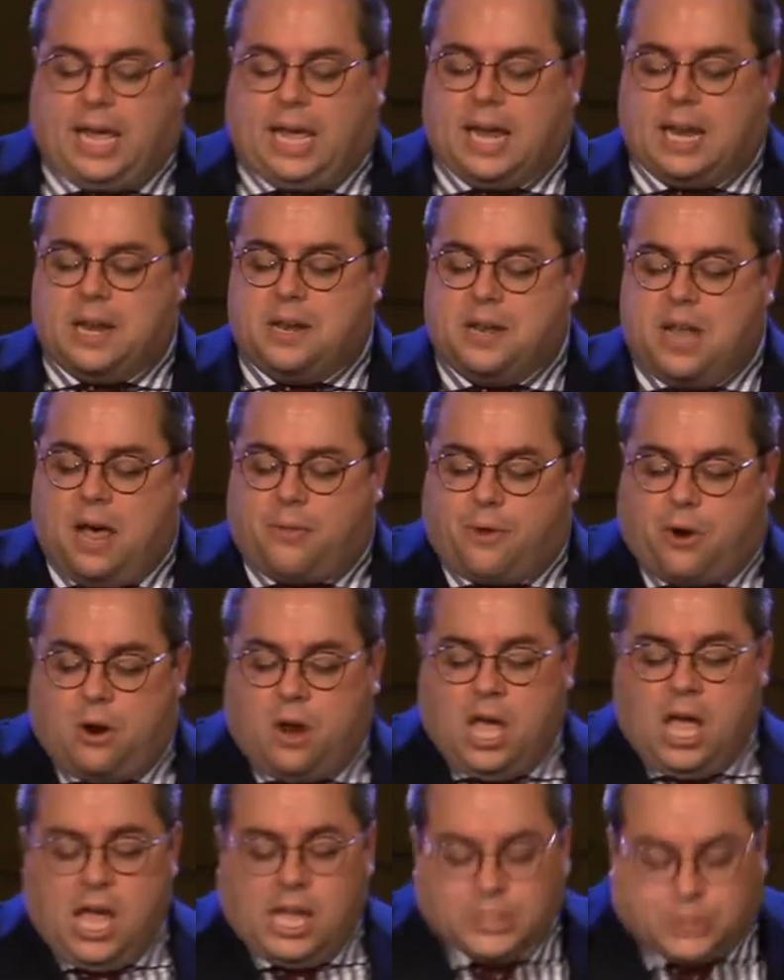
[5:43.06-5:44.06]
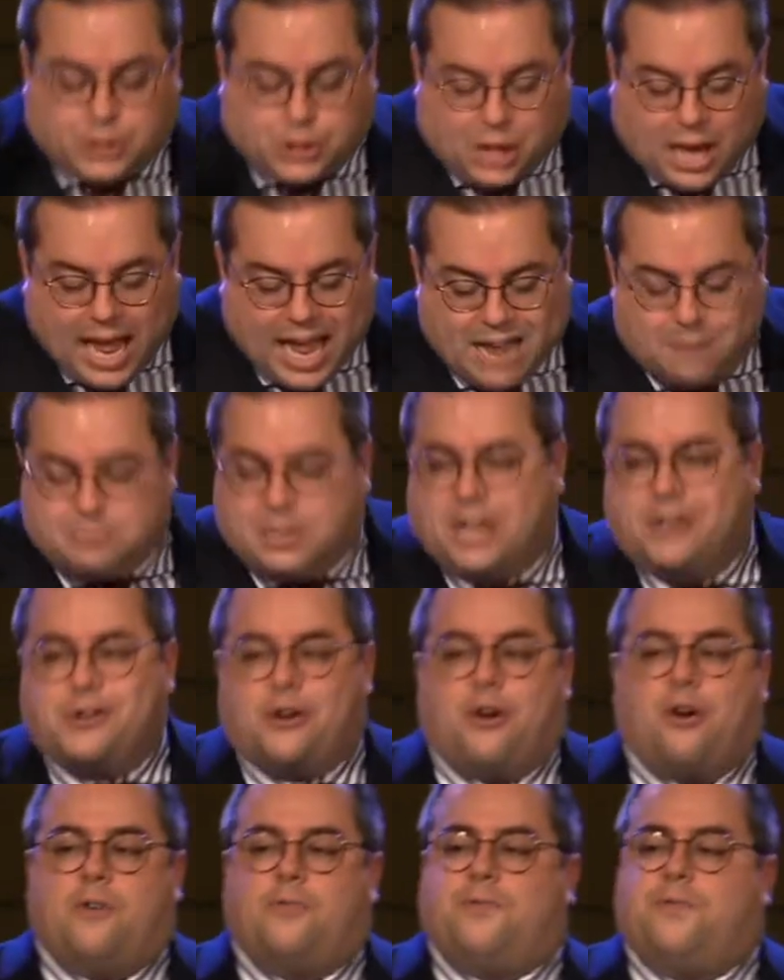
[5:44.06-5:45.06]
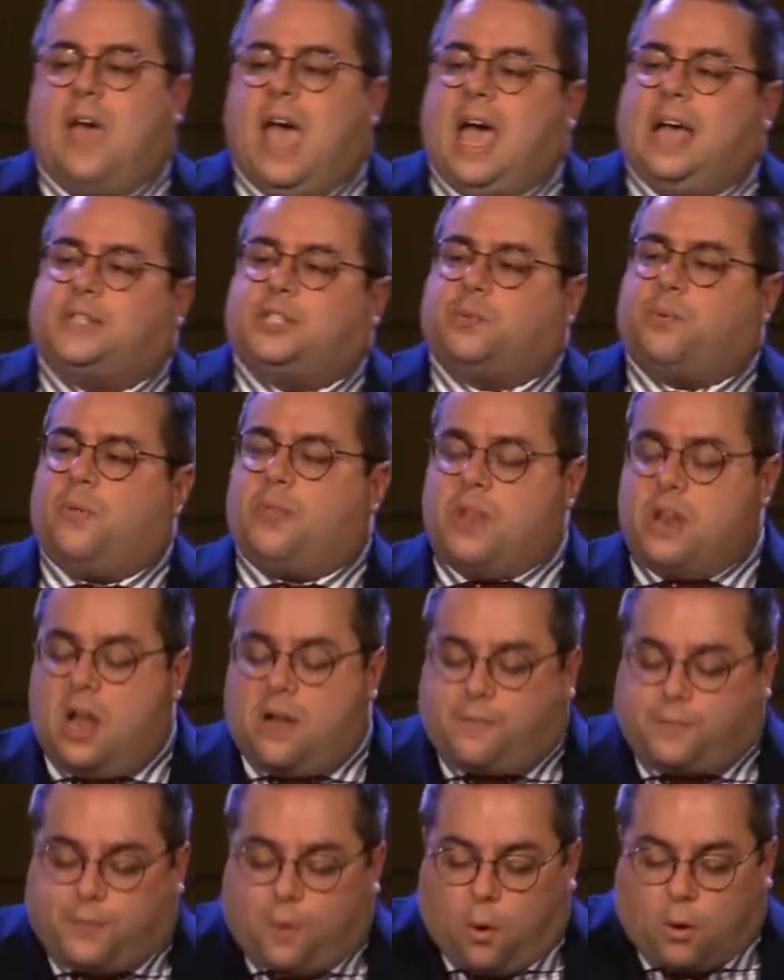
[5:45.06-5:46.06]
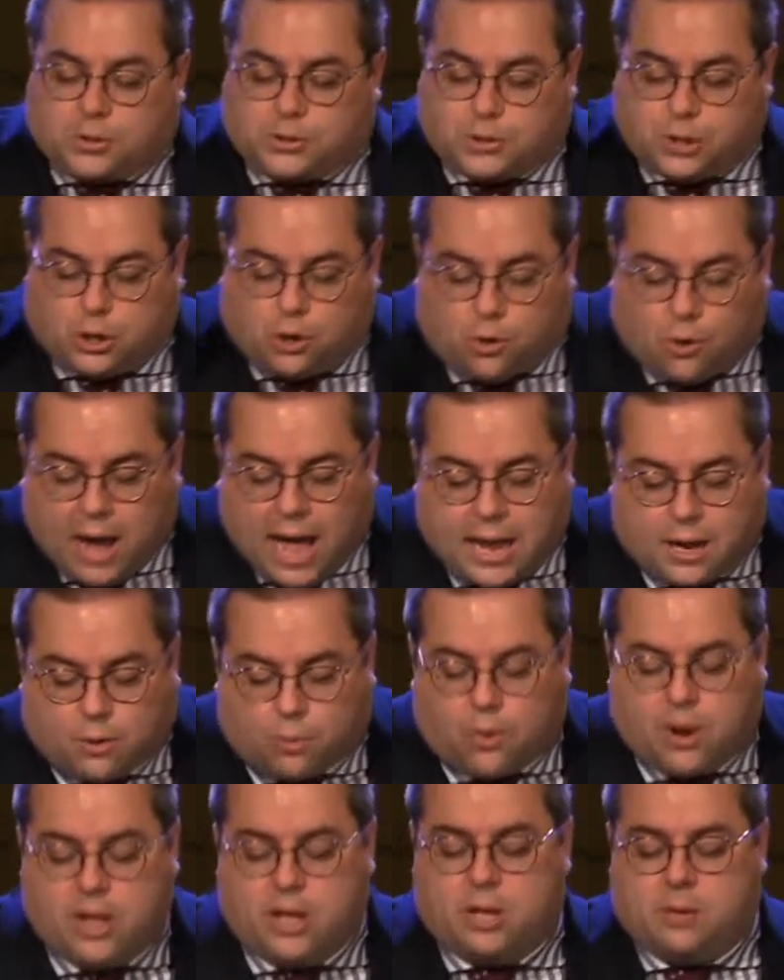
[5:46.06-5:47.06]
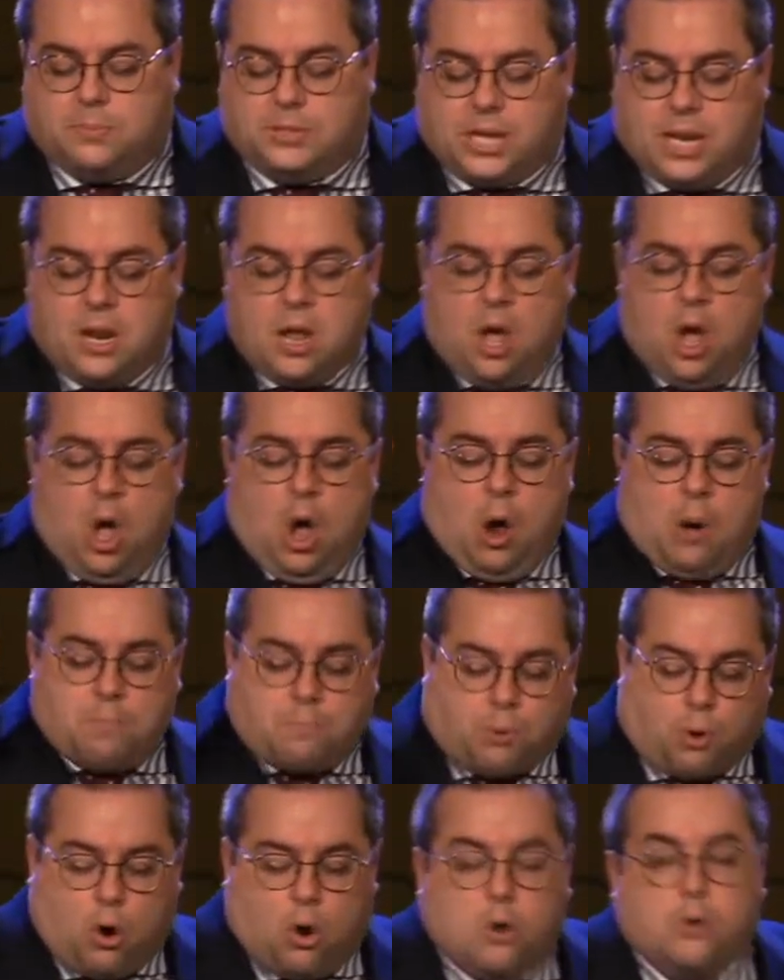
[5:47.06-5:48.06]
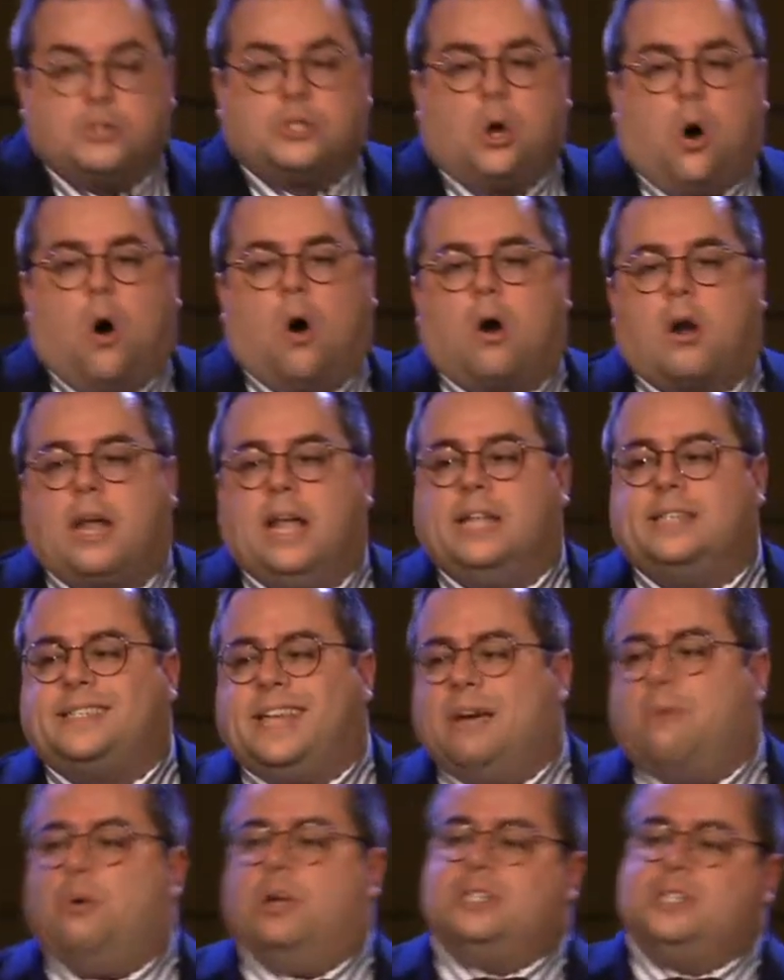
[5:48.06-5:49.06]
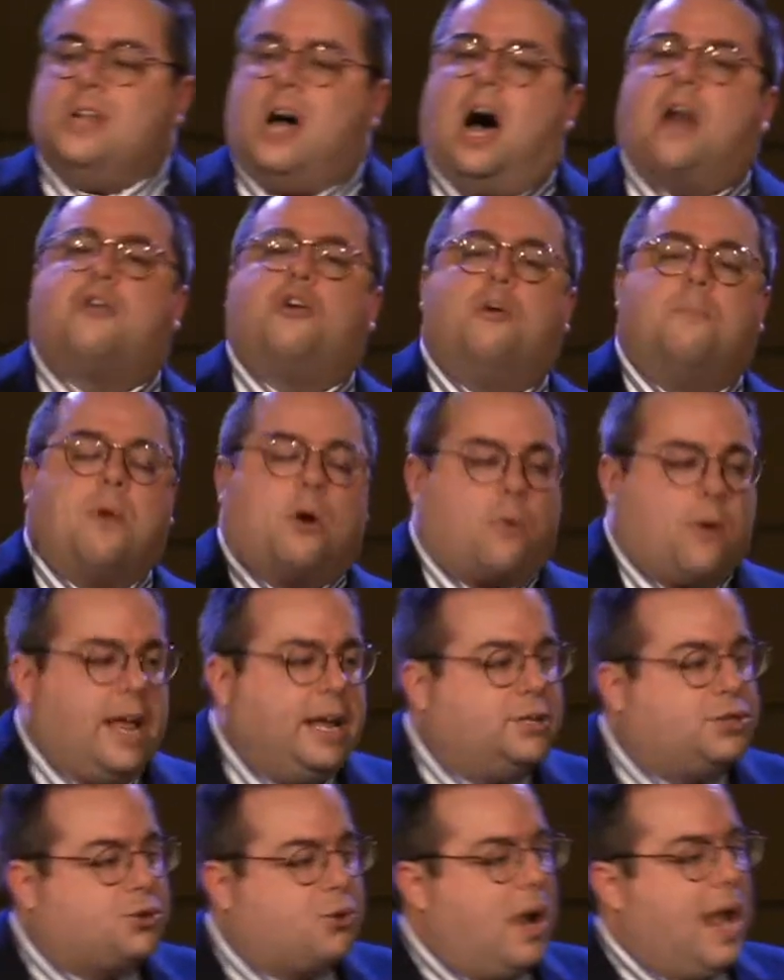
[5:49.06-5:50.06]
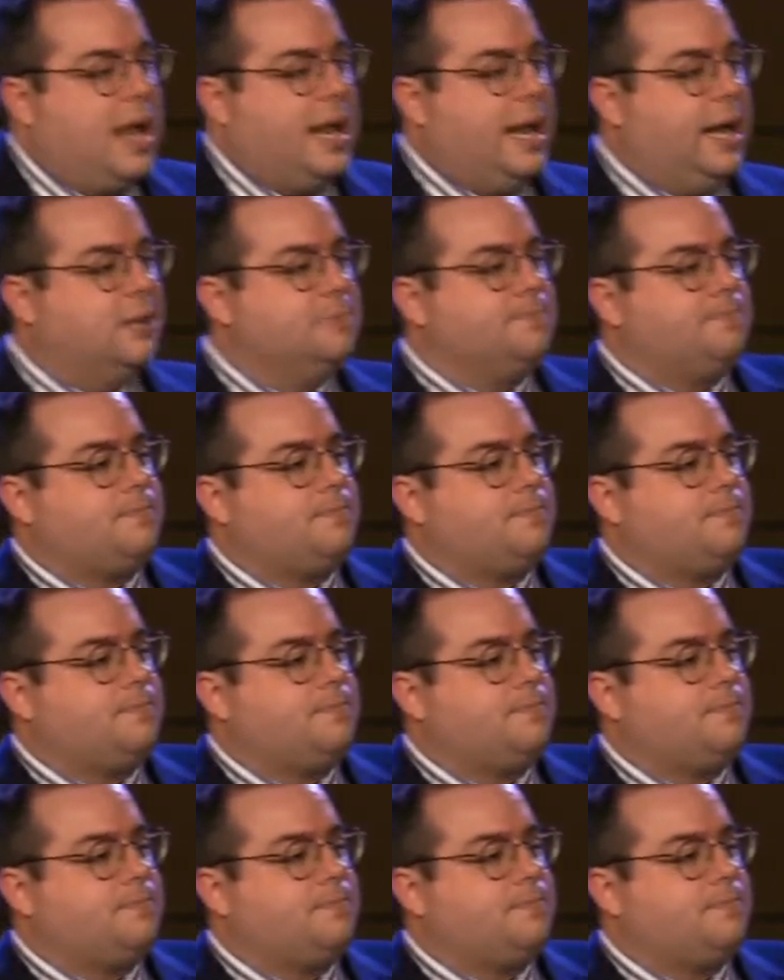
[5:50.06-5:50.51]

and another slammed into her vest with enough force to crack ribs and bruise organs, it was not her Marine training,